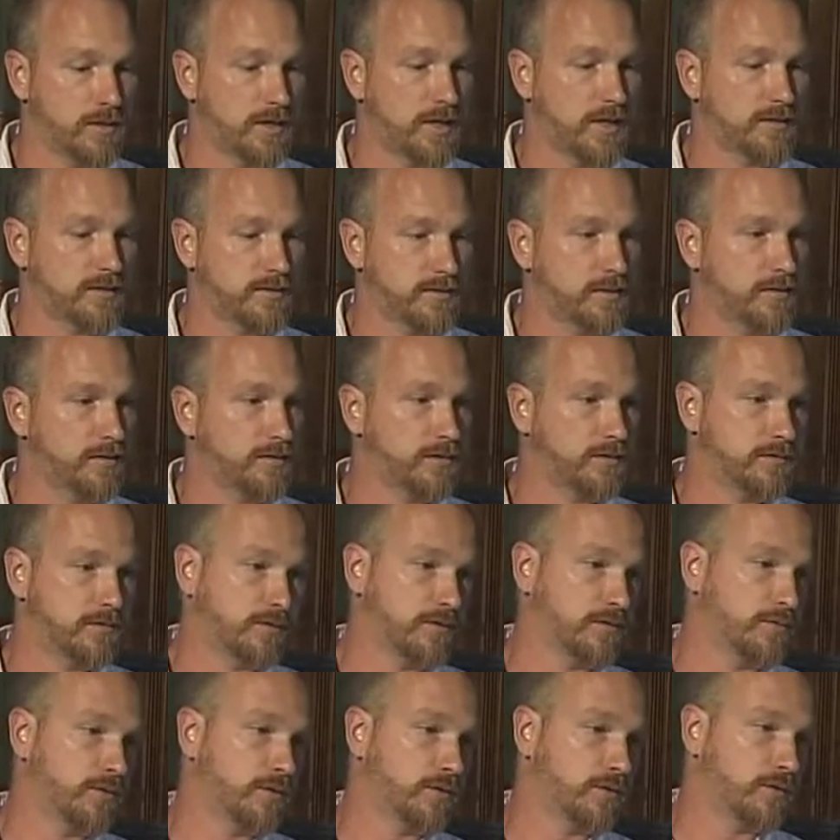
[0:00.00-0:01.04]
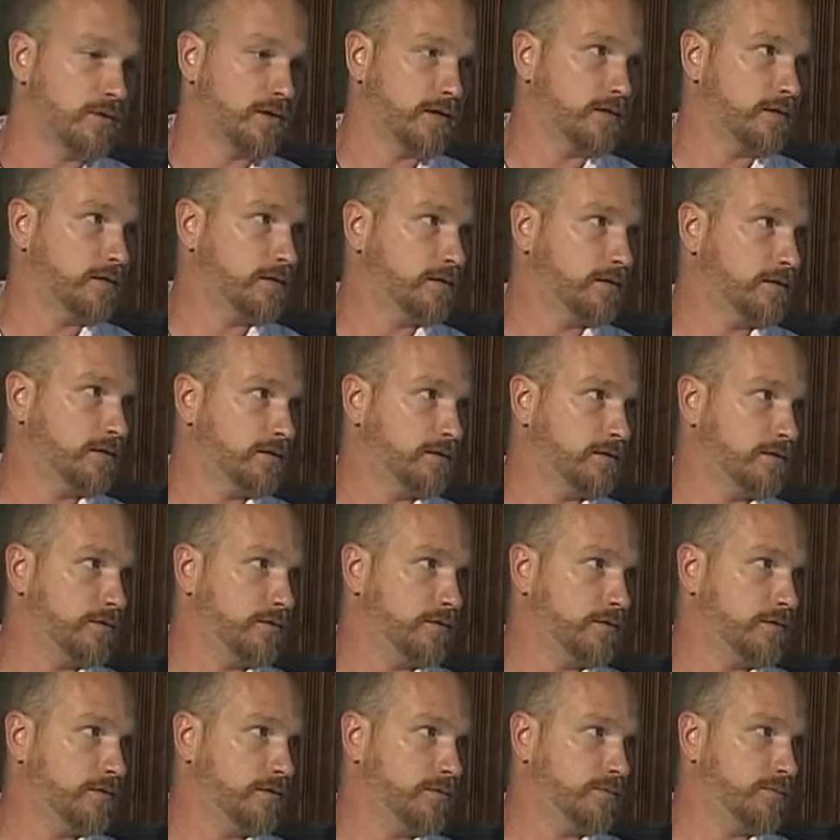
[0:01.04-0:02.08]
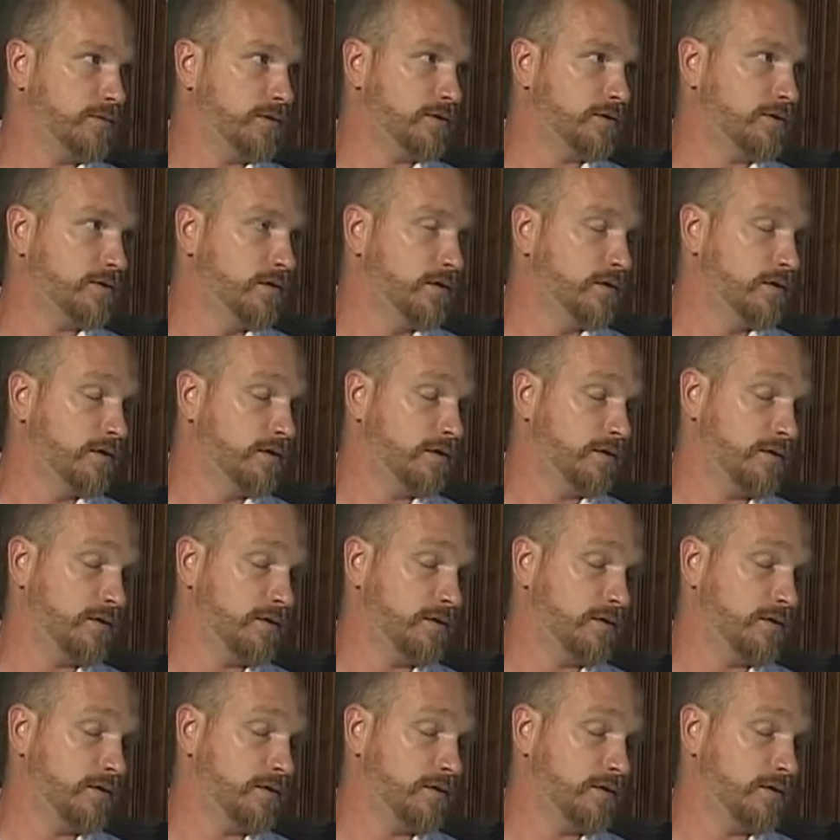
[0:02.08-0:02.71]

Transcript: Did I set this up correctly? You know, right.